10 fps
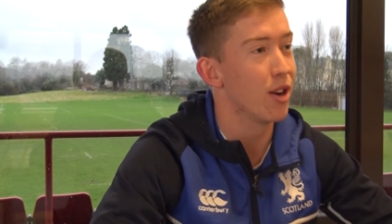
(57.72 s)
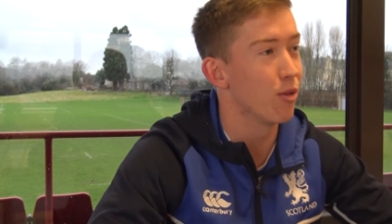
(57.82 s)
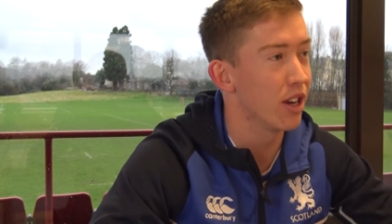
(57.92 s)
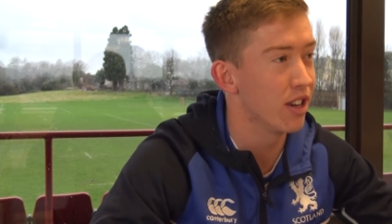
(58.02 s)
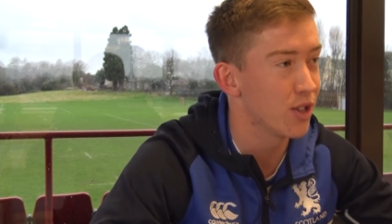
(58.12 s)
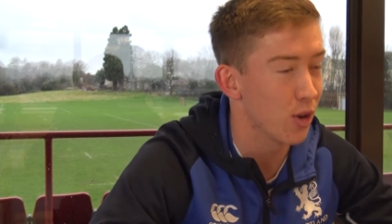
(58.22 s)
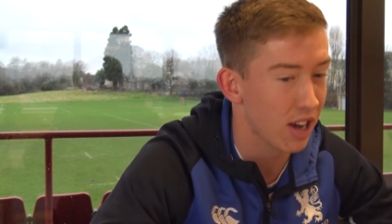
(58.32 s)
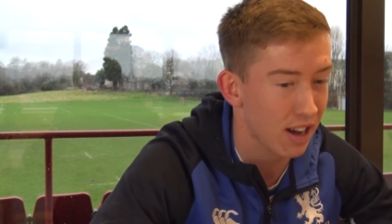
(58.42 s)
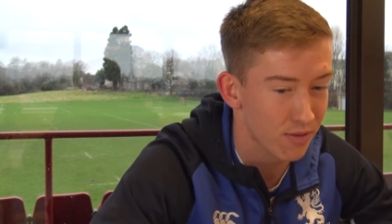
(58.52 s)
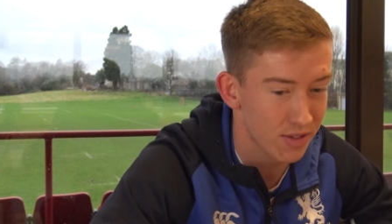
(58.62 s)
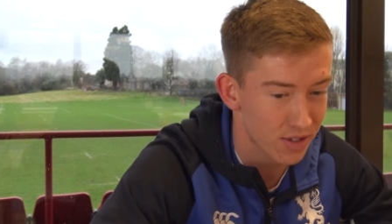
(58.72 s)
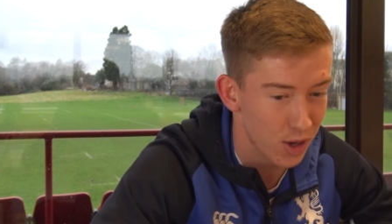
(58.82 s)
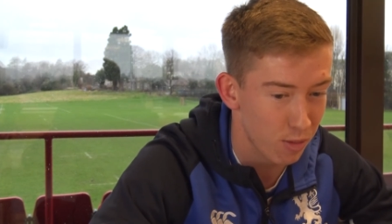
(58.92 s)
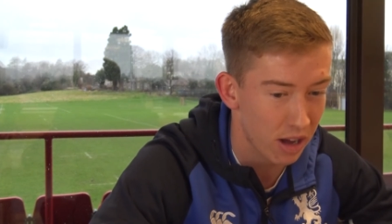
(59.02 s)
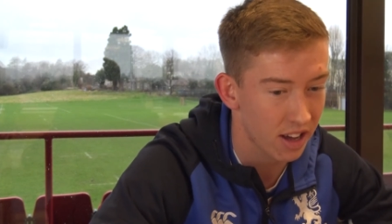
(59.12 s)
We don't have
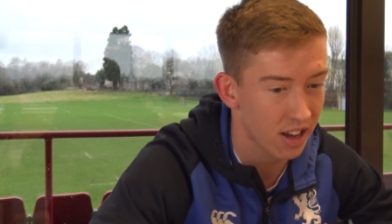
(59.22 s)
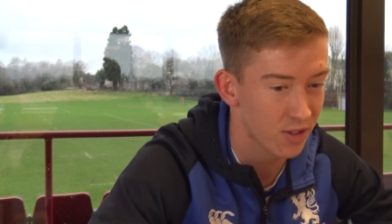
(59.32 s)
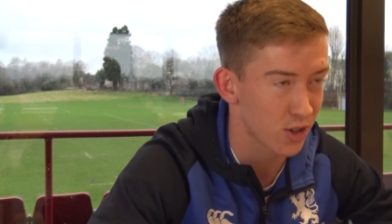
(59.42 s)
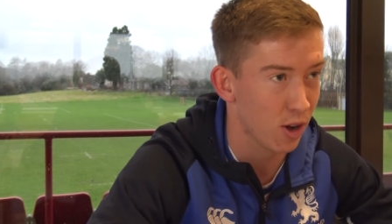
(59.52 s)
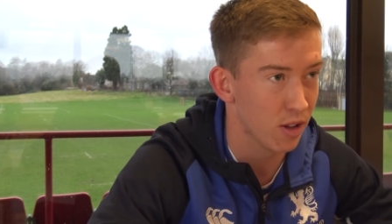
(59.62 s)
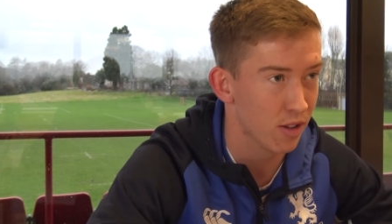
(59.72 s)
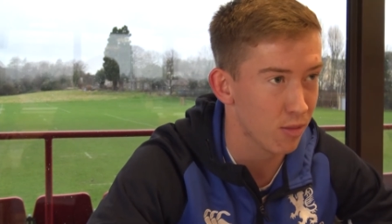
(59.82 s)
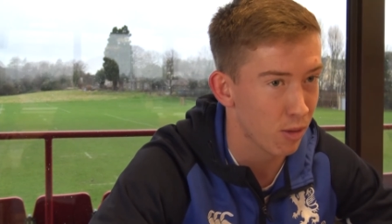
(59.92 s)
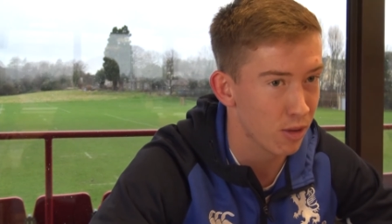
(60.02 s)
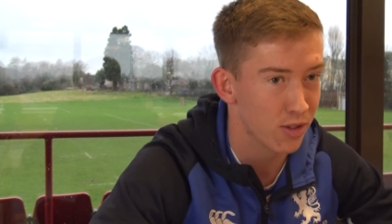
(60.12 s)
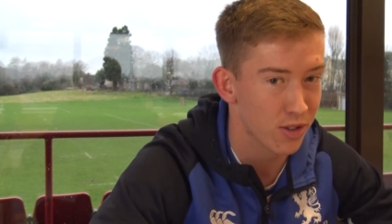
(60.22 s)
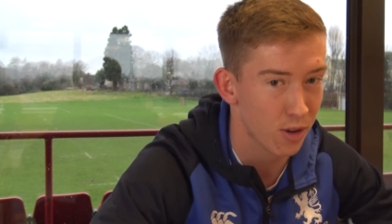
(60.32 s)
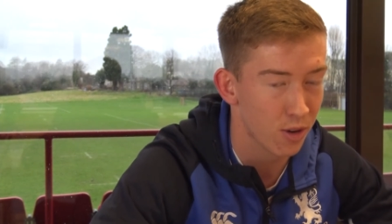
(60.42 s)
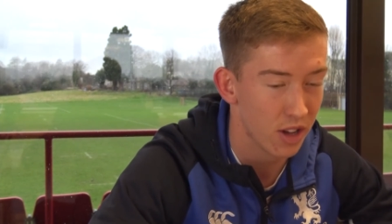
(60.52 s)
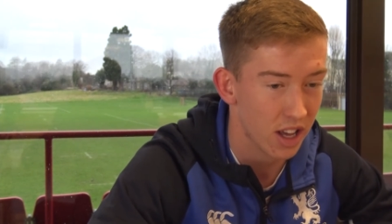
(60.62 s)
too many in Scotland at the moment,
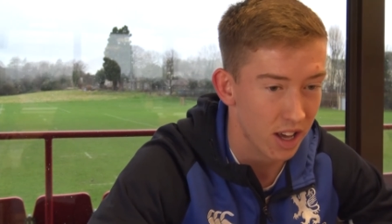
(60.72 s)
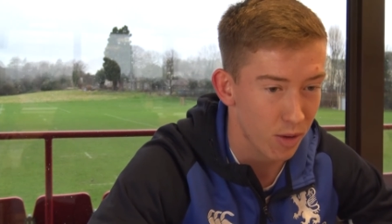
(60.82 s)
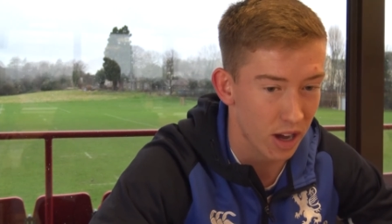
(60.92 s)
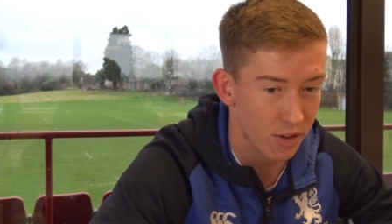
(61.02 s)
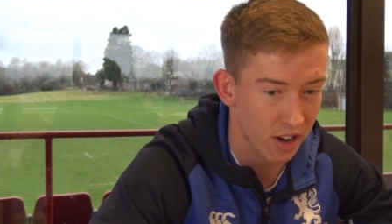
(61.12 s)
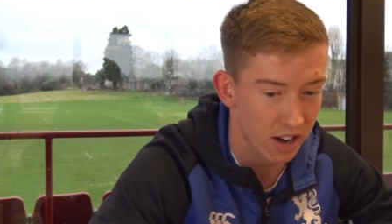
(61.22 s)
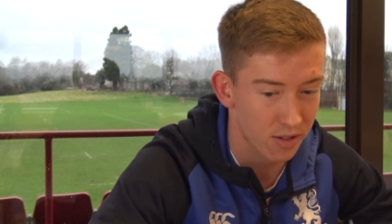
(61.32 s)
so we had training